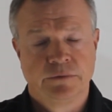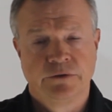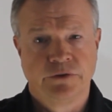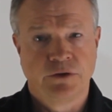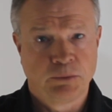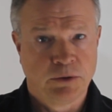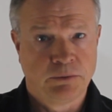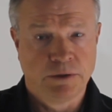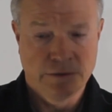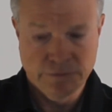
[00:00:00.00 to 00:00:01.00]
Very
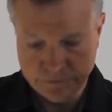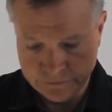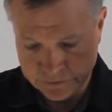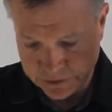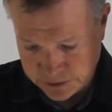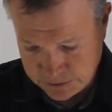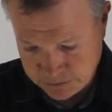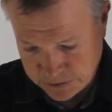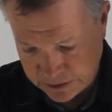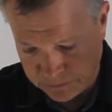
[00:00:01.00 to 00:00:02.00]
popular,
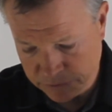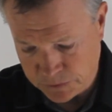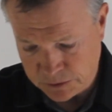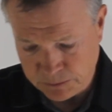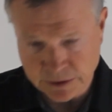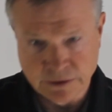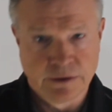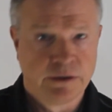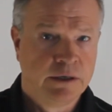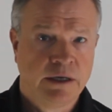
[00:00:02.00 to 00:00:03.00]
can be
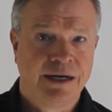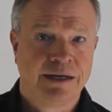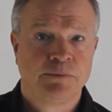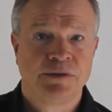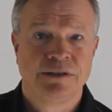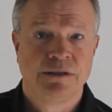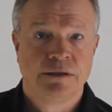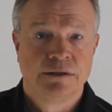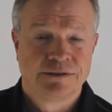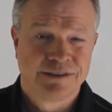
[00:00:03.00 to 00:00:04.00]
recommended,
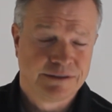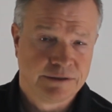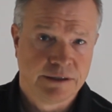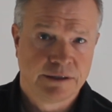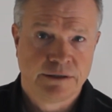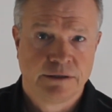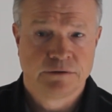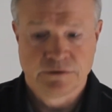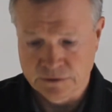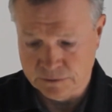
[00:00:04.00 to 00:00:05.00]
IP68,
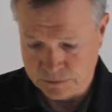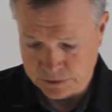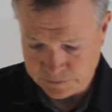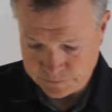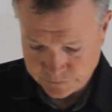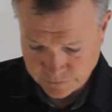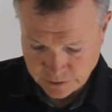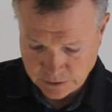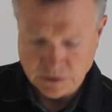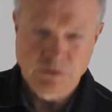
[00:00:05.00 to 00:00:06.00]
so
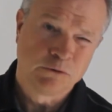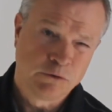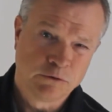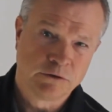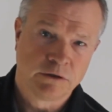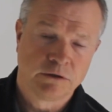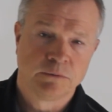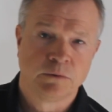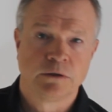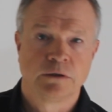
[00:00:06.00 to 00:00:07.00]
don't use it
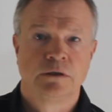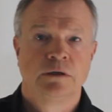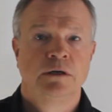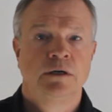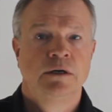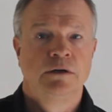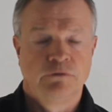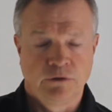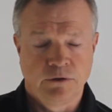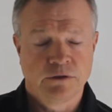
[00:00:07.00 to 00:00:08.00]
underwater
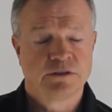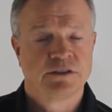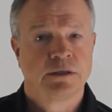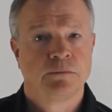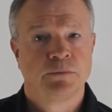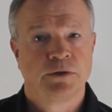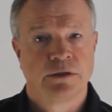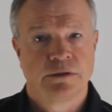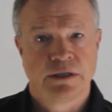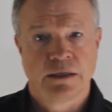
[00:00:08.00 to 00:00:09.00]
for a longer time, but
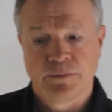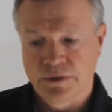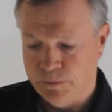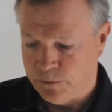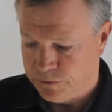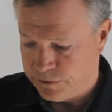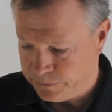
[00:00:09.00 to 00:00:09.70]
it can be immersed.